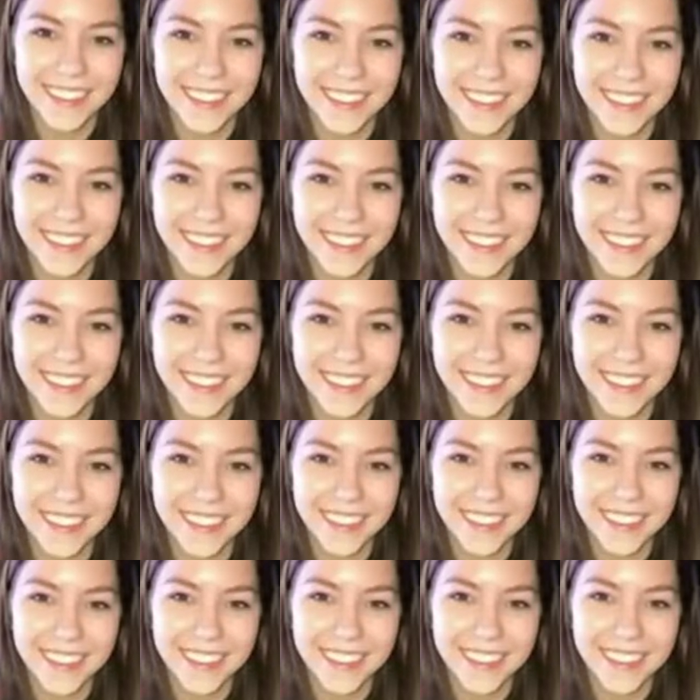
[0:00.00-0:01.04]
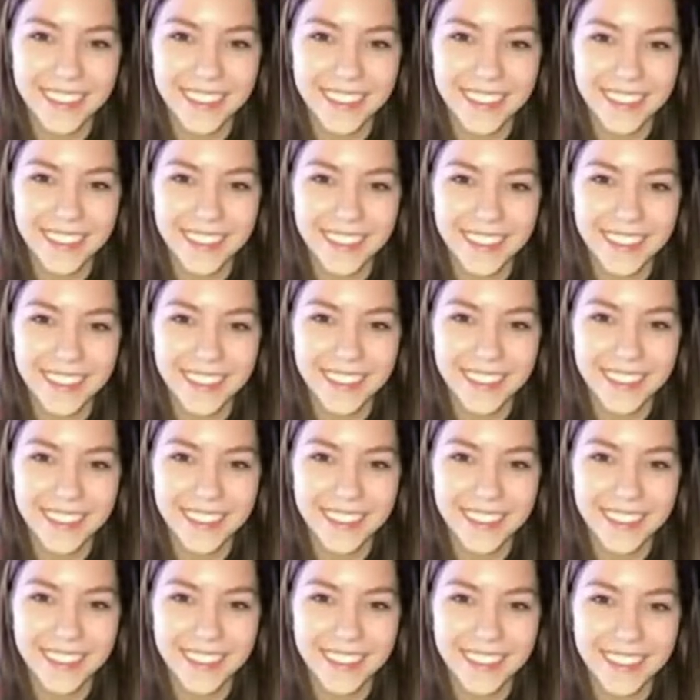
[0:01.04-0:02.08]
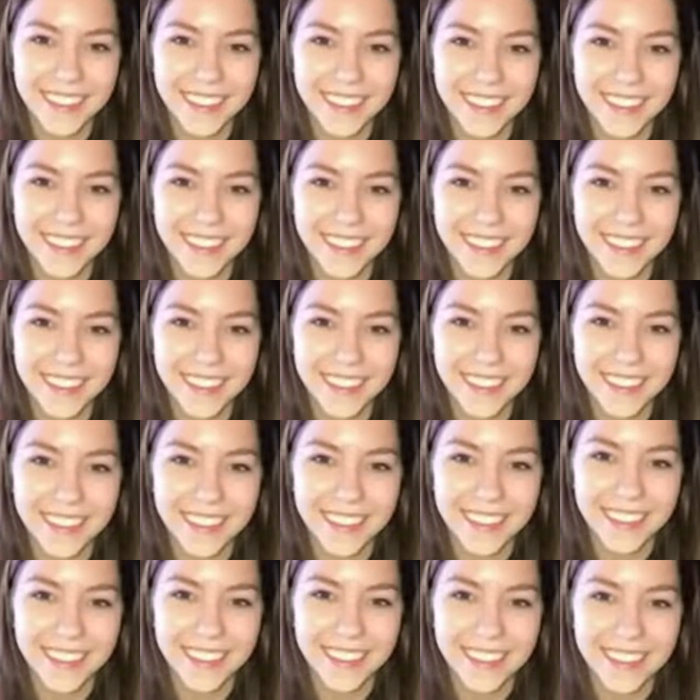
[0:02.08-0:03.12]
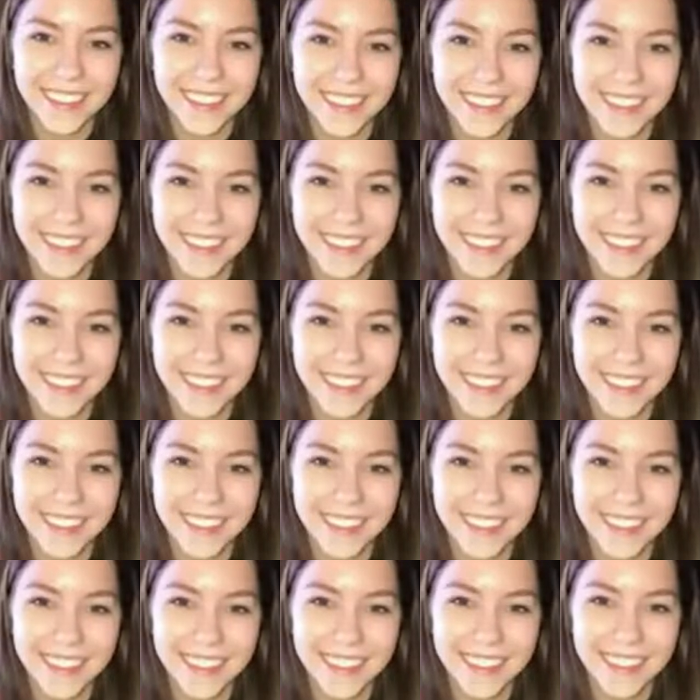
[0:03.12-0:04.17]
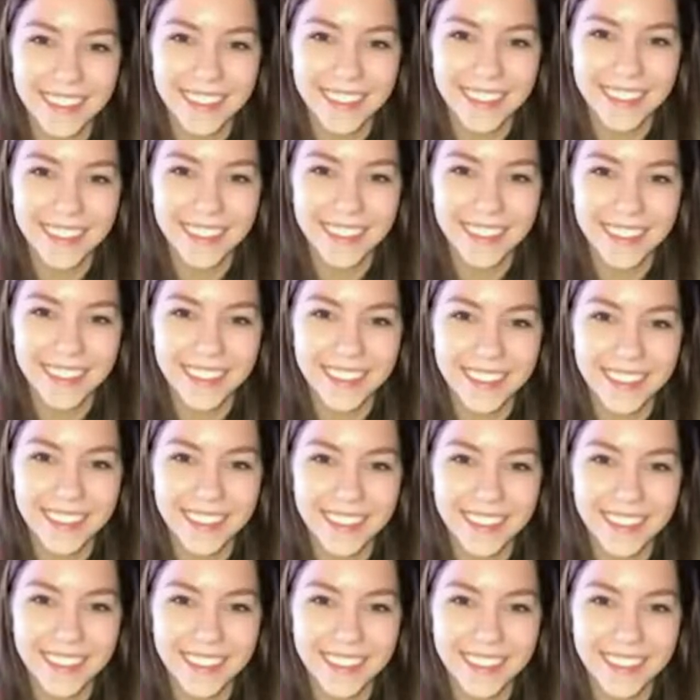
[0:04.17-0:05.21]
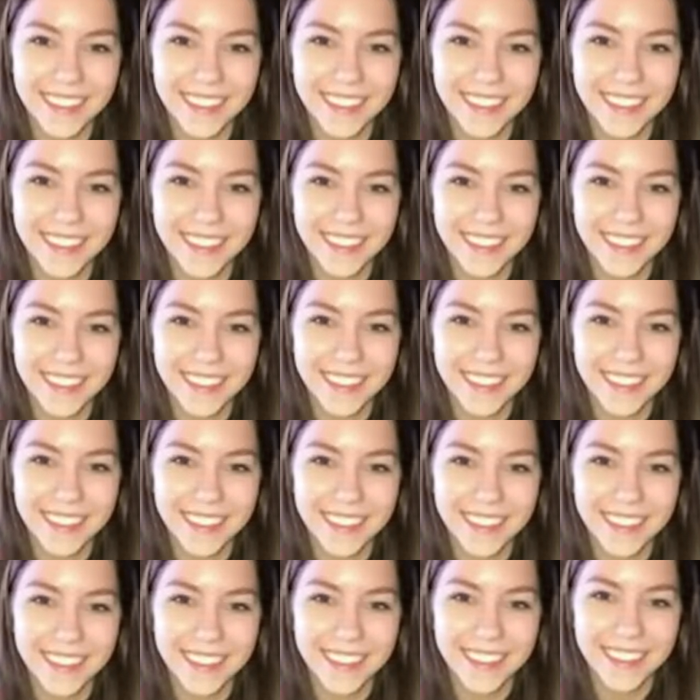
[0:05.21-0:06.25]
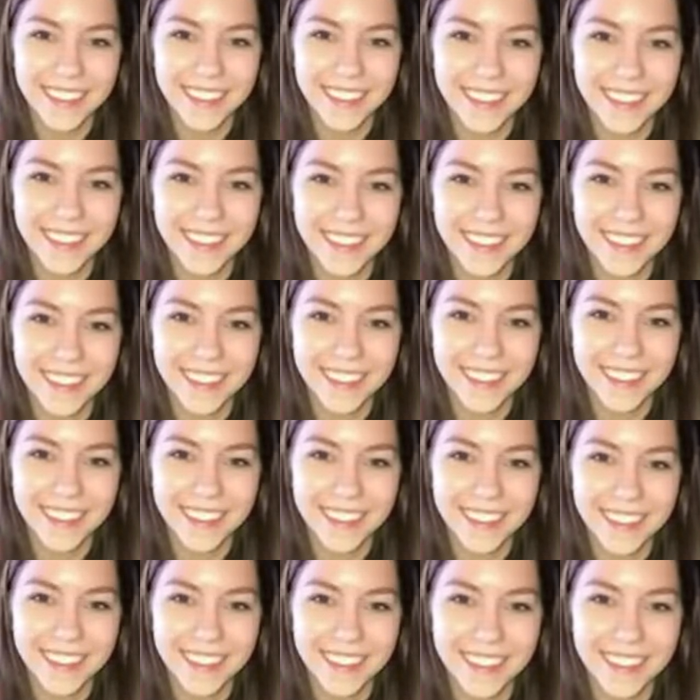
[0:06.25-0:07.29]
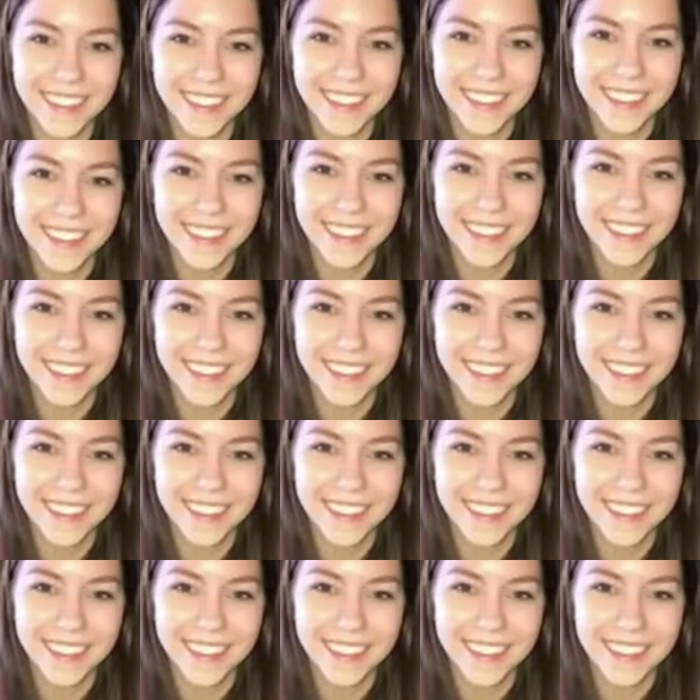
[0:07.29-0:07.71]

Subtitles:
(silence)